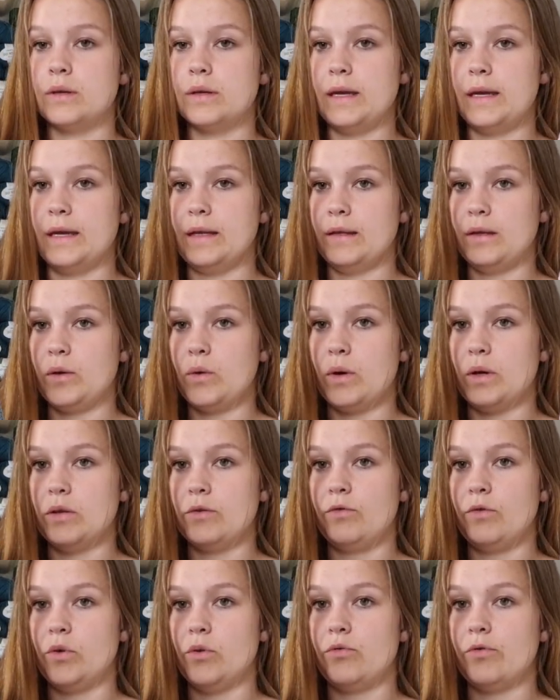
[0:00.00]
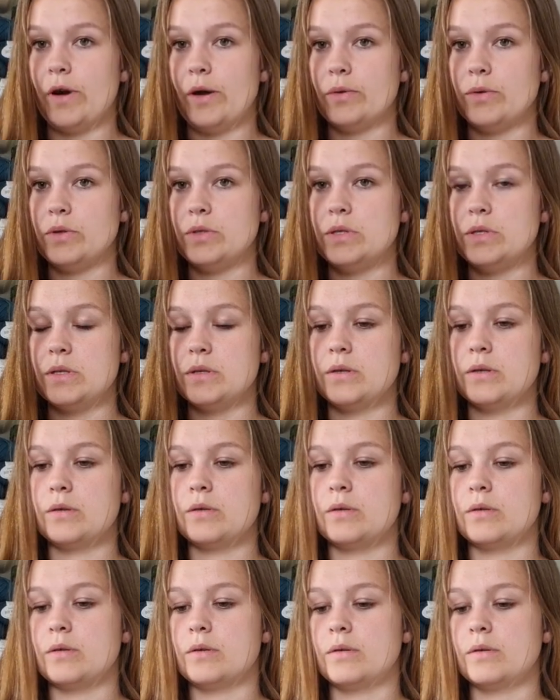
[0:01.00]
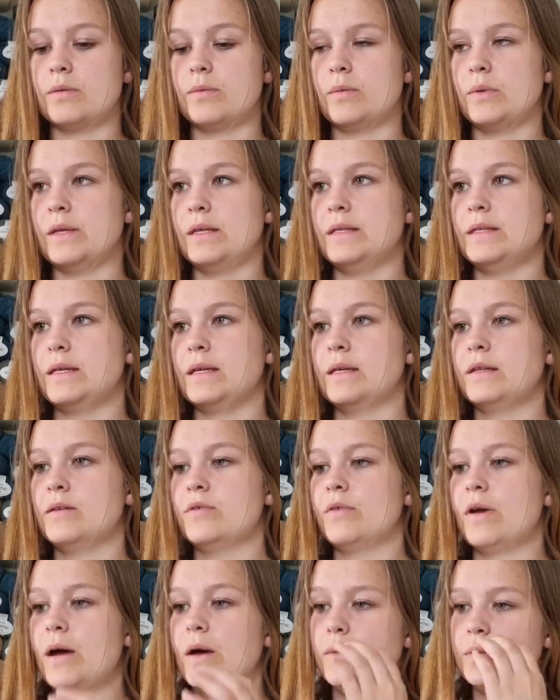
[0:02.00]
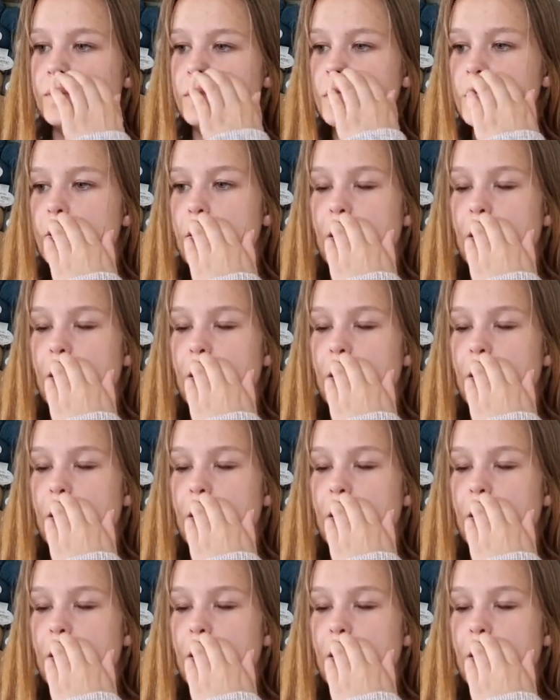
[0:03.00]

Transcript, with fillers: in quite a few rounds knitting in the round.